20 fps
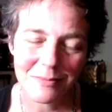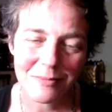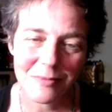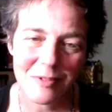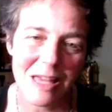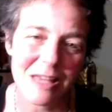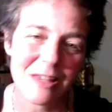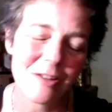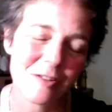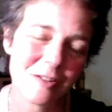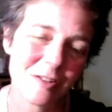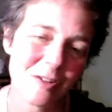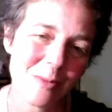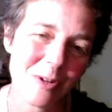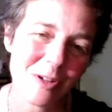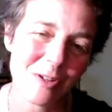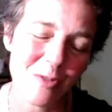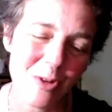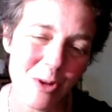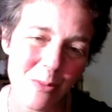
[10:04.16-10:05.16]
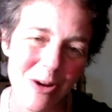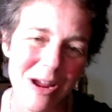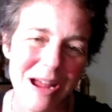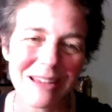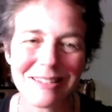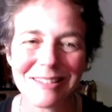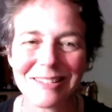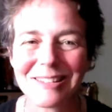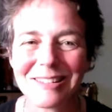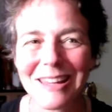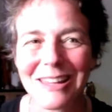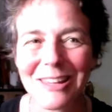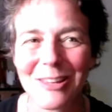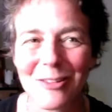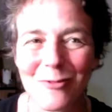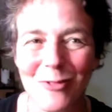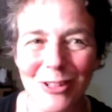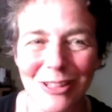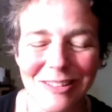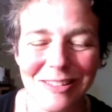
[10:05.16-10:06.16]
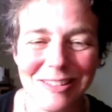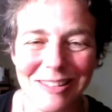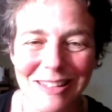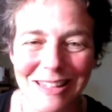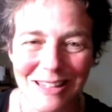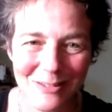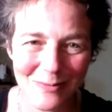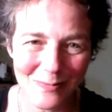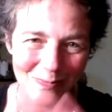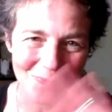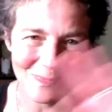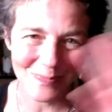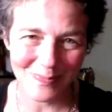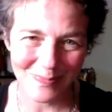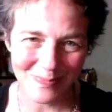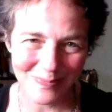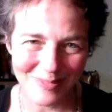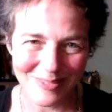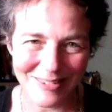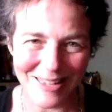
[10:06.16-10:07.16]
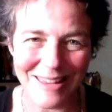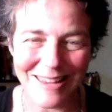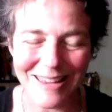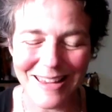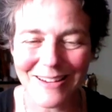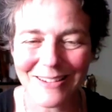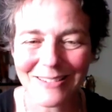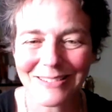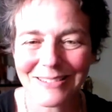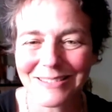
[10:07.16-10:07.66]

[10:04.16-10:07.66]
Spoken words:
Thank you so much for your practice. Thank you for listening. Take care.